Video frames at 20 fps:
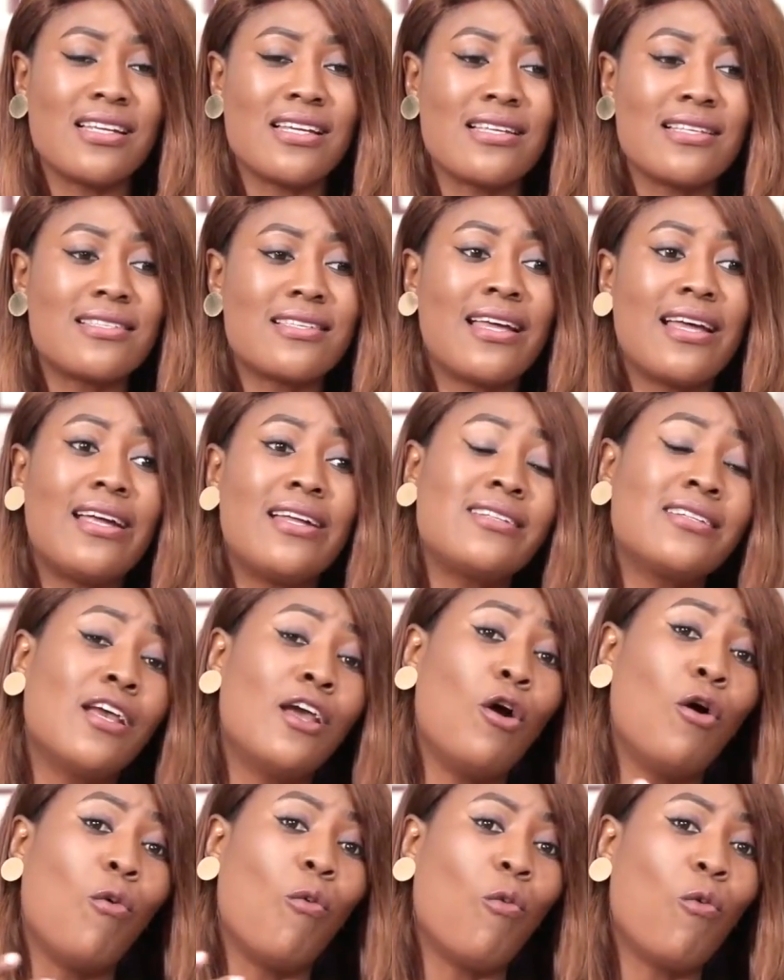they said
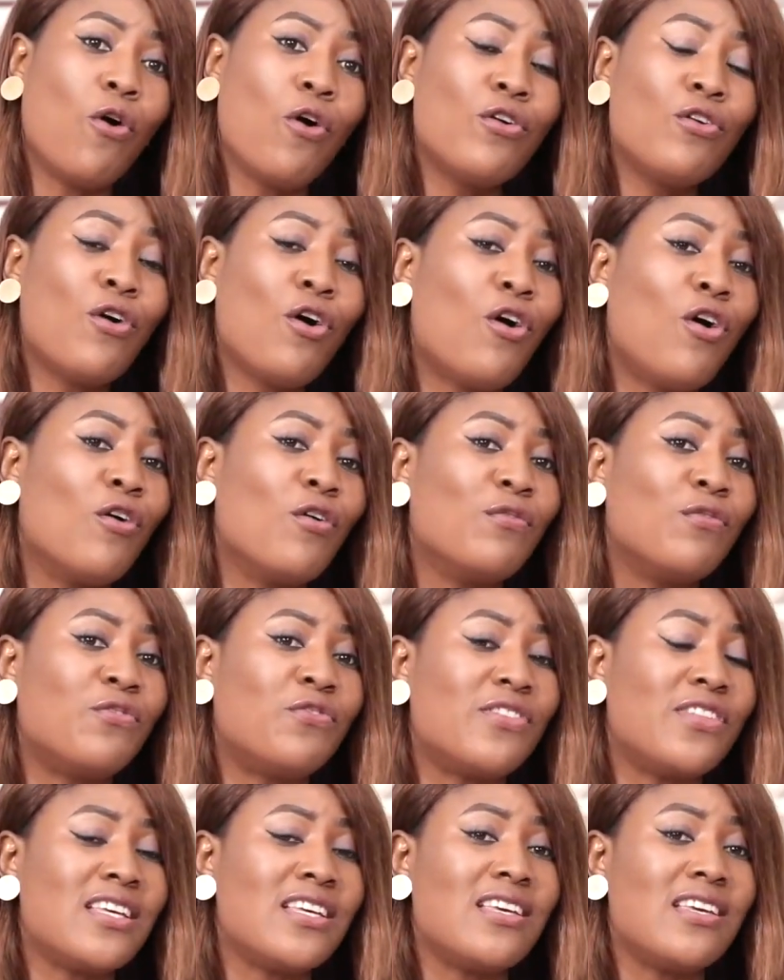one
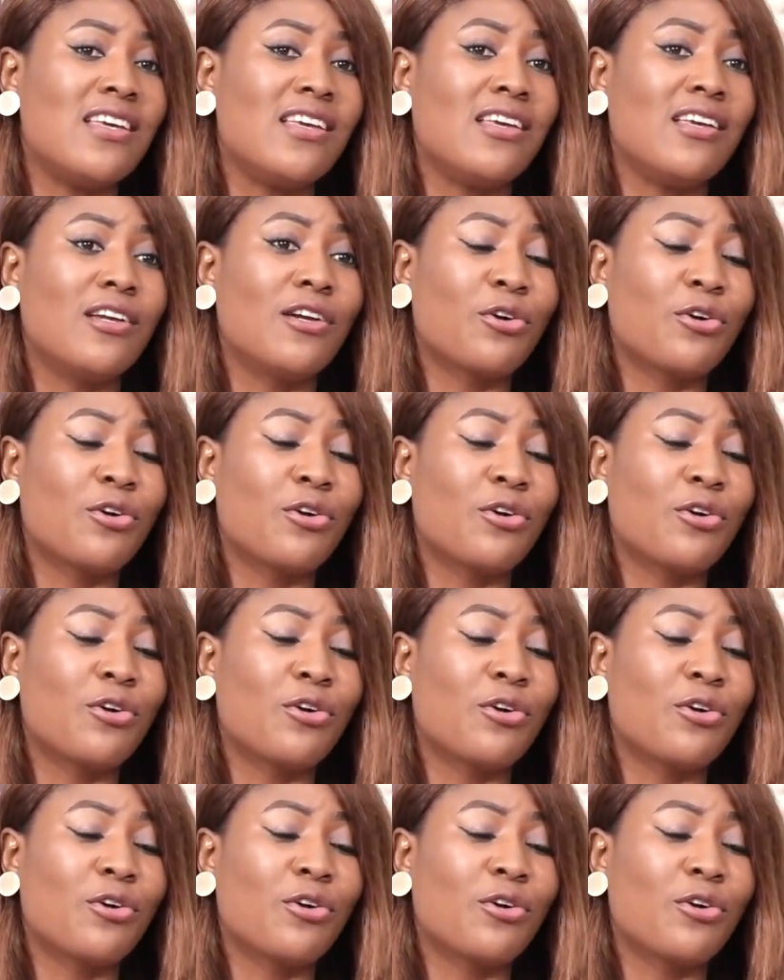of the